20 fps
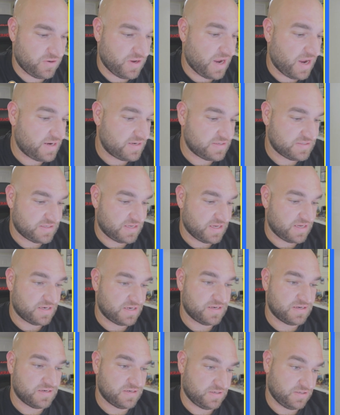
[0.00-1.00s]
a 90s kid,
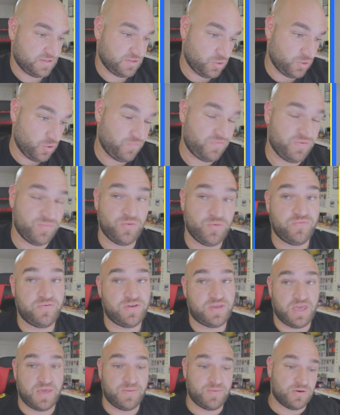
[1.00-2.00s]
the Goofy movie
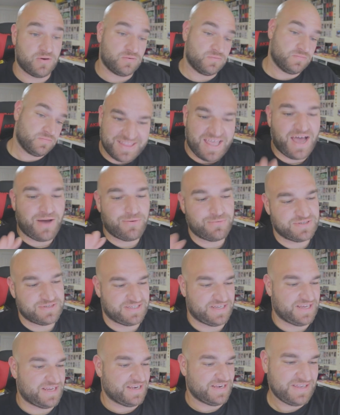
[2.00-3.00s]
came out, that was
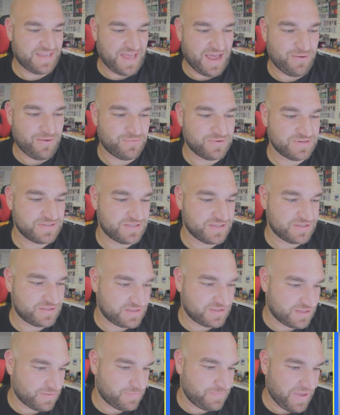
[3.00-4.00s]
it. That was
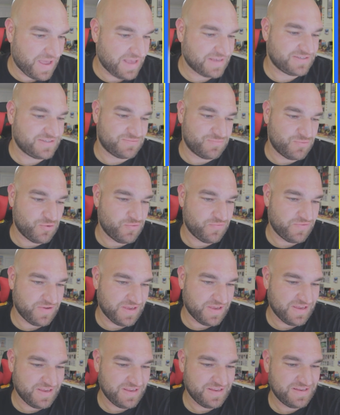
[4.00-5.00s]
the best
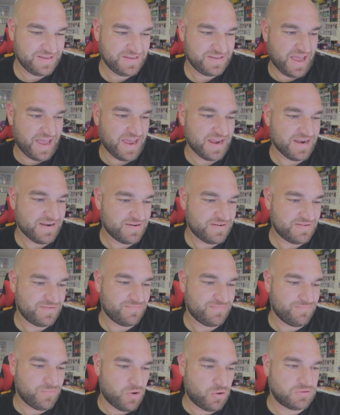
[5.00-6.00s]
movie that
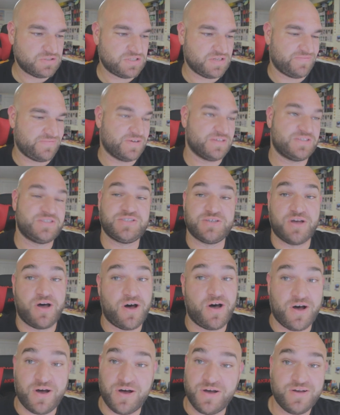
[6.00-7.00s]
most of us
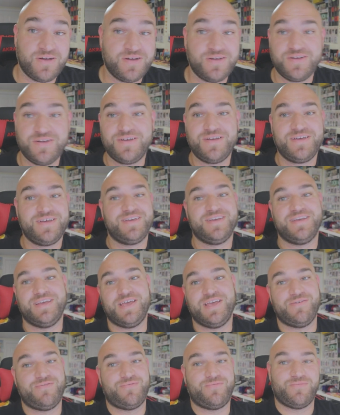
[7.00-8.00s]
saw
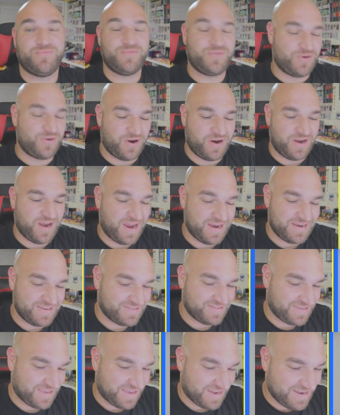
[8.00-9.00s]
if you're a
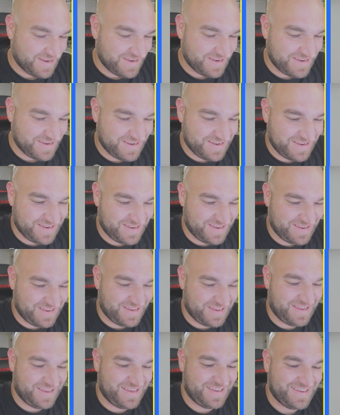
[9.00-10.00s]
90s
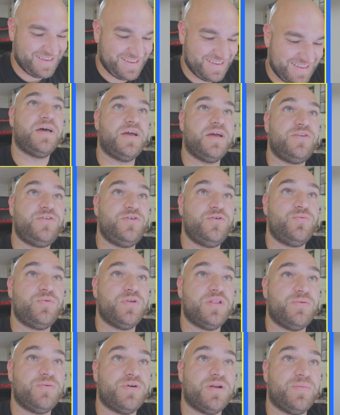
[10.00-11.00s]
kid. I do
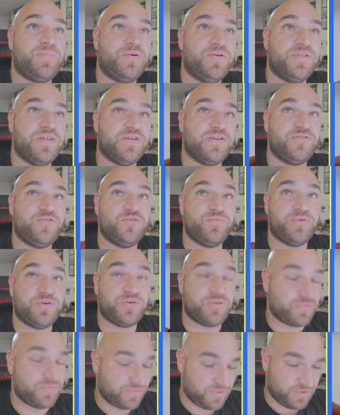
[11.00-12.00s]
really want to pull that super goof